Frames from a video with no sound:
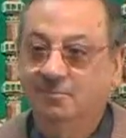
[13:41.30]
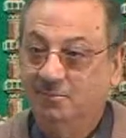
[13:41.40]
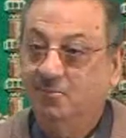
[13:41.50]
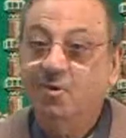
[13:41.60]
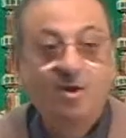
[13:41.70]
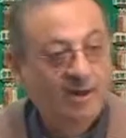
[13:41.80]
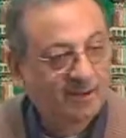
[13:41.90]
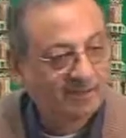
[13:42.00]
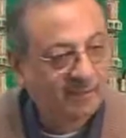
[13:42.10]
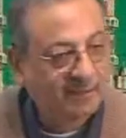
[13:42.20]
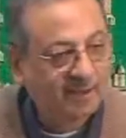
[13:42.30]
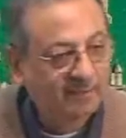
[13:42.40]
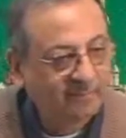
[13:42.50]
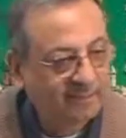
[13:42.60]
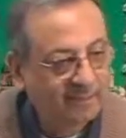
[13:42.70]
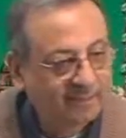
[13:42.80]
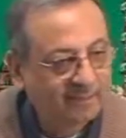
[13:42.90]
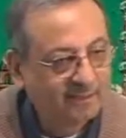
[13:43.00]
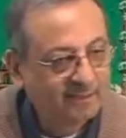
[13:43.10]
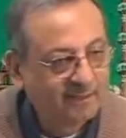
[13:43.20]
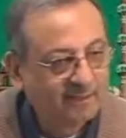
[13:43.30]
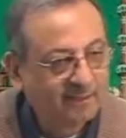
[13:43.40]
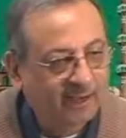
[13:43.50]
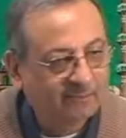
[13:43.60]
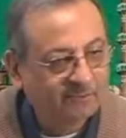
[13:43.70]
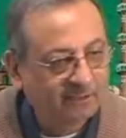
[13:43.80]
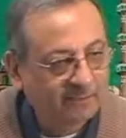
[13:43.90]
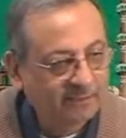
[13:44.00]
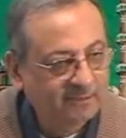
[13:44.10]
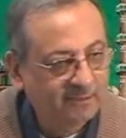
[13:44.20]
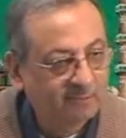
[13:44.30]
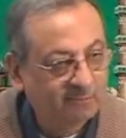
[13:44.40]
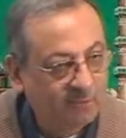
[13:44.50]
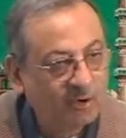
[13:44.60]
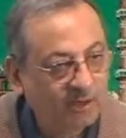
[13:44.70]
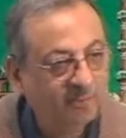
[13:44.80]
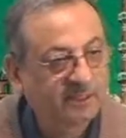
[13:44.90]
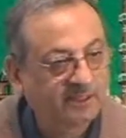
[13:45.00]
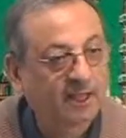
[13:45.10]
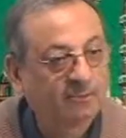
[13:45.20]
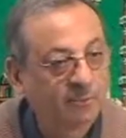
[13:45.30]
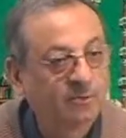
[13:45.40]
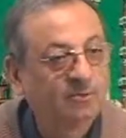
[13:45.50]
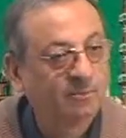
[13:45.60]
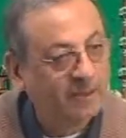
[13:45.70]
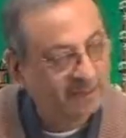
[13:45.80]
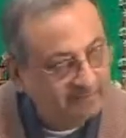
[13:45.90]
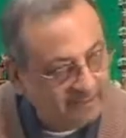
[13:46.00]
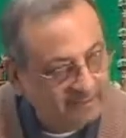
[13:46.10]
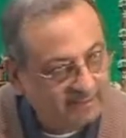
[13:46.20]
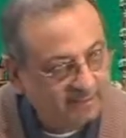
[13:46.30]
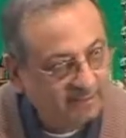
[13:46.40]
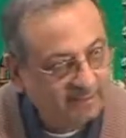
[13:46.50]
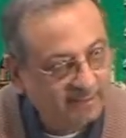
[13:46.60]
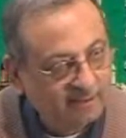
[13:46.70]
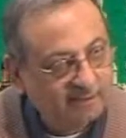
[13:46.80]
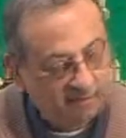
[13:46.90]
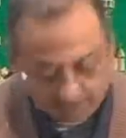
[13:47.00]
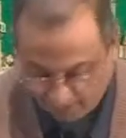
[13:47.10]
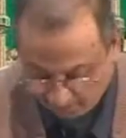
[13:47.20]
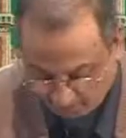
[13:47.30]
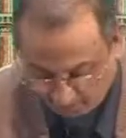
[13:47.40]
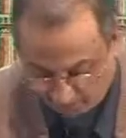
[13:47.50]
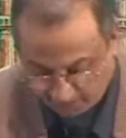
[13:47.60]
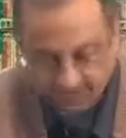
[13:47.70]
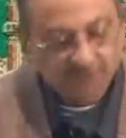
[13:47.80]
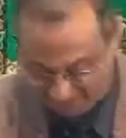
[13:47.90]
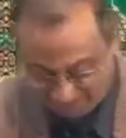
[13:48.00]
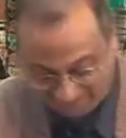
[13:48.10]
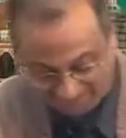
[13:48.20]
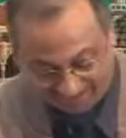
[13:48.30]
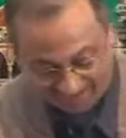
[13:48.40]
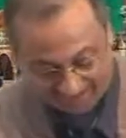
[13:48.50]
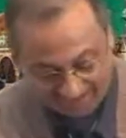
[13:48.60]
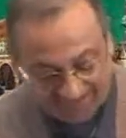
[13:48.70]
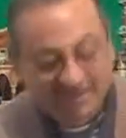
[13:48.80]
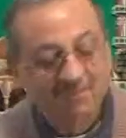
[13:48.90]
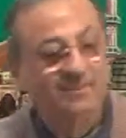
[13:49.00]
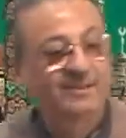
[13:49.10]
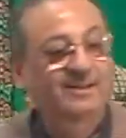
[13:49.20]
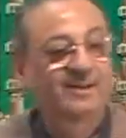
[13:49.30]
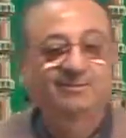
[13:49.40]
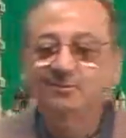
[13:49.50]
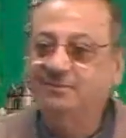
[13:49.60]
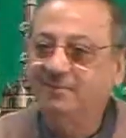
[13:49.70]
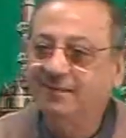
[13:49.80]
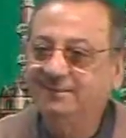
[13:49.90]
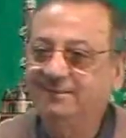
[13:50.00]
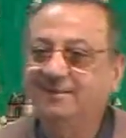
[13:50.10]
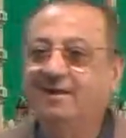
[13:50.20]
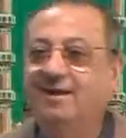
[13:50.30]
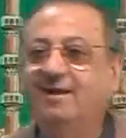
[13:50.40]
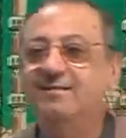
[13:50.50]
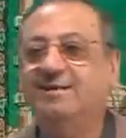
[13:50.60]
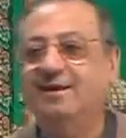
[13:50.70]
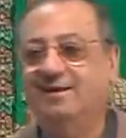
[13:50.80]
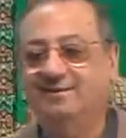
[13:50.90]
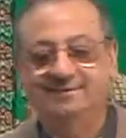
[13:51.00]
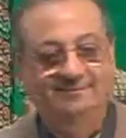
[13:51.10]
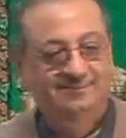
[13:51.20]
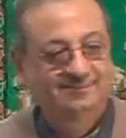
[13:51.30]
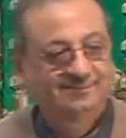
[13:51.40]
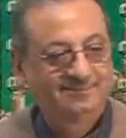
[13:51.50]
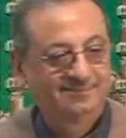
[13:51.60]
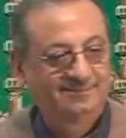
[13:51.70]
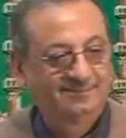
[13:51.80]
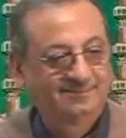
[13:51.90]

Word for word: Mu'arab, brother? Abdus Samad? Mu'arab. Kitabun ban bin. One more for you. Okay, brother Abdus Samad. Hadha. This is